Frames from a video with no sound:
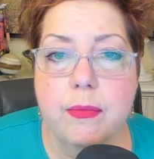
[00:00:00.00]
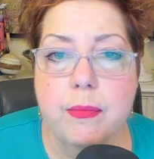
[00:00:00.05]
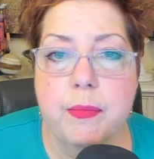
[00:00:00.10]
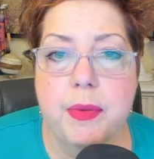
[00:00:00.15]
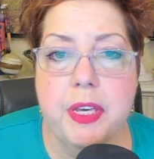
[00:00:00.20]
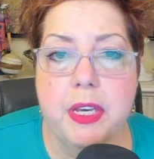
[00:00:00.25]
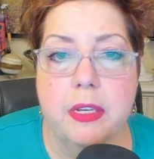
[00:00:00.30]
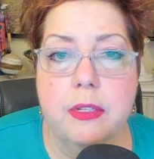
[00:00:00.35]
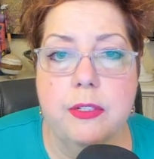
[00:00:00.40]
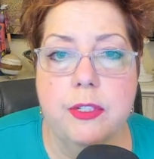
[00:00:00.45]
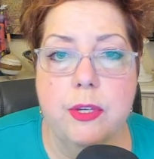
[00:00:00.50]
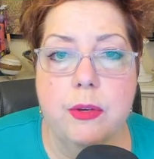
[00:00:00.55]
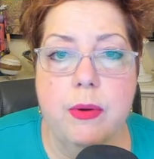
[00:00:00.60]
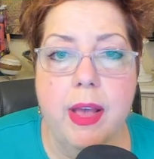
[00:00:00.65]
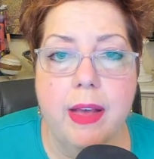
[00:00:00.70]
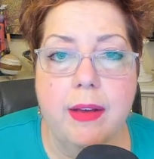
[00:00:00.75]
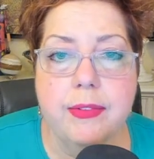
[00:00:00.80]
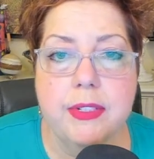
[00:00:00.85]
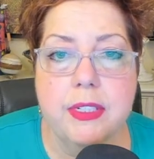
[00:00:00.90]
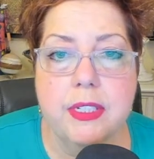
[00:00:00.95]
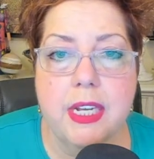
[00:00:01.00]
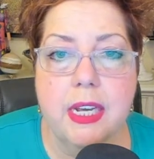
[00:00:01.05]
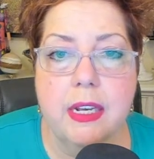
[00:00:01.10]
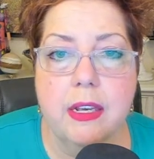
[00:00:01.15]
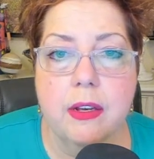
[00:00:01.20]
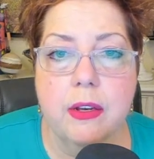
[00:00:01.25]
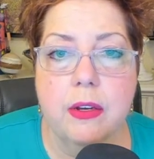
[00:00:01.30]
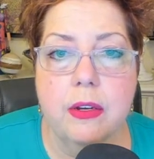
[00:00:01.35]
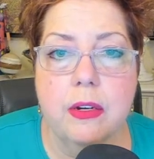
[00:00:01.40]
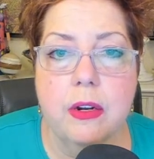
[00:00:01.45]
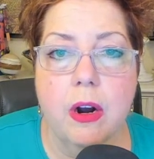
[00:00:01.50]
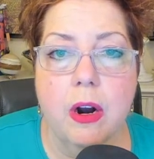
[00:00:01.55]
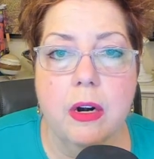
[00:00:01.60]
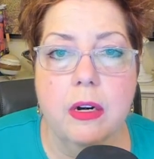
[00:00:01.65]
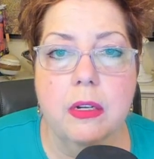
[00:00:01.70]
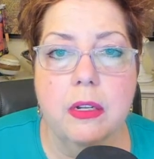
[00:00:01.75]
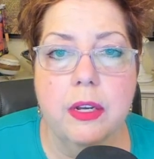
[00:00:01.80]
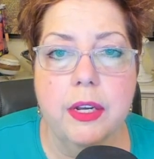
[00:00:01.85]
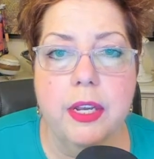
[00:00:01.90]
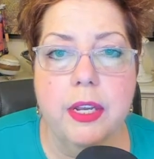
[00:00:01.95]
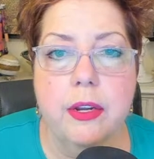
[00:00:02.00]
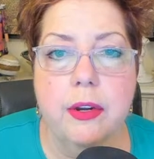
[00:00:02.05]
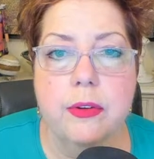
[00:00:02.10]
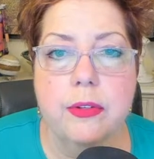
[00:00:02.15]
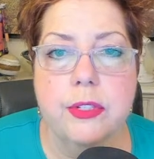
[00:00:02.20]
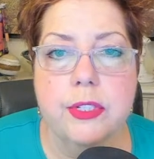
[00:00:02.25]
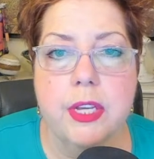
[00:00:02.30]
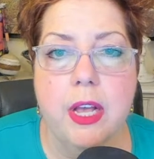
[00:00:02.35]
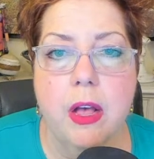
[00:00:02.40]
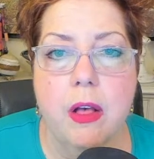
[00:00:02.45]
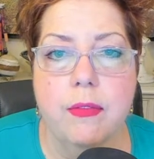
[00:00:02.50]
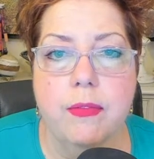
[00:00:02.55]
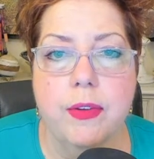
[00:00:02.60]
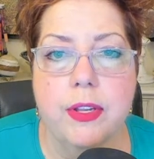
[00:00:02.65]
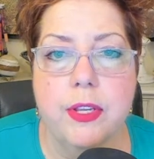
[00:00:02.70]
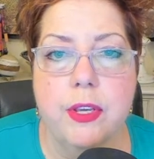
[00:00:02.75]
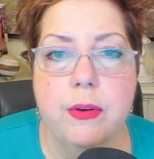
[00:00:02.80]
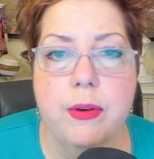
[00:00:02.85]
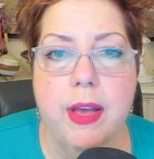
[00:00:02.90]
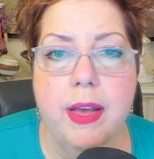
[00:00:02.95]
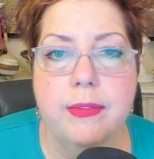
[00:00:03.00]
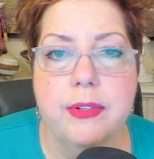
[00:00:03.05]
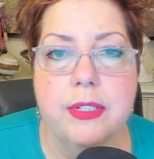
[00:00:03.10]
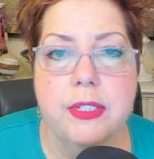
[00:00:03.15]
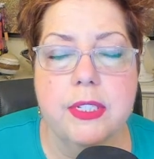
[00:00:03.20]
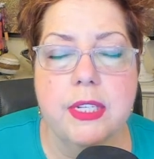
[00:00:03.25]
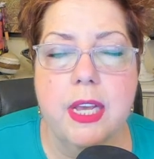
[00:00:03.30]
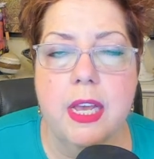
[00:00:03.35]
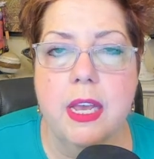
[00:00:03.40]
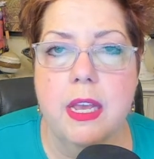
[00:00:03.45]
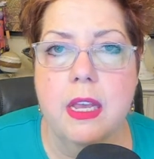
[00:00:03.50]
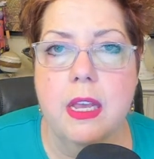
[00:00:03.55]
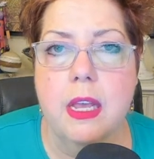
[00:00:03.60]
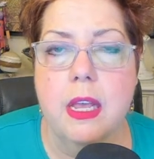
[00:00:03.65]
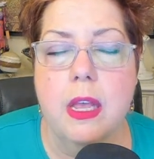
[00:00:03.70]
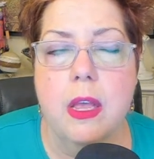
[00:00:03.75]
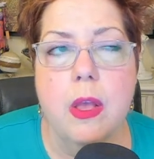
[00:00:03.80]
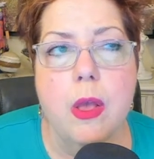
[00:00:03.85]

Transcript: because you have to take a good hard look at yourself and you have to say,